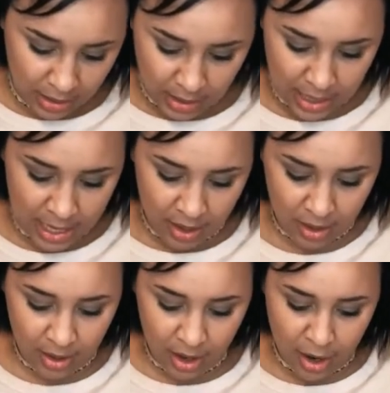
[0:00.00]

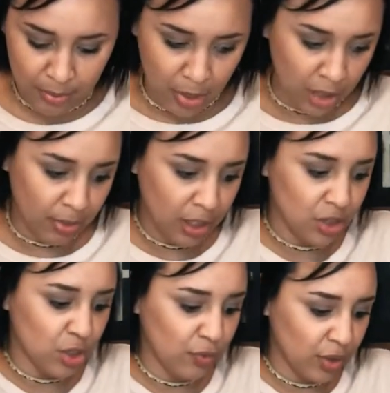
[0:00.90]
layer of Mod
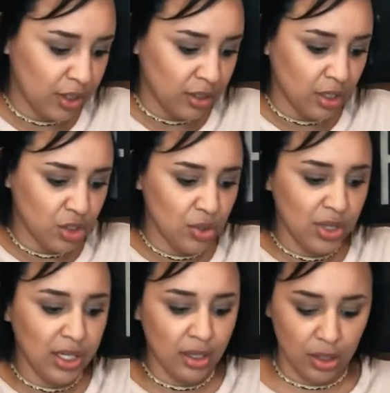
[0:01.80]
Podge over it. Not too
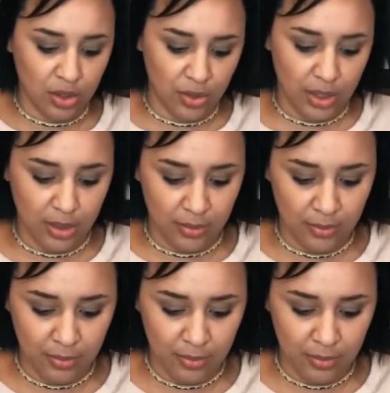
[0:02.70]
thick, not too thin.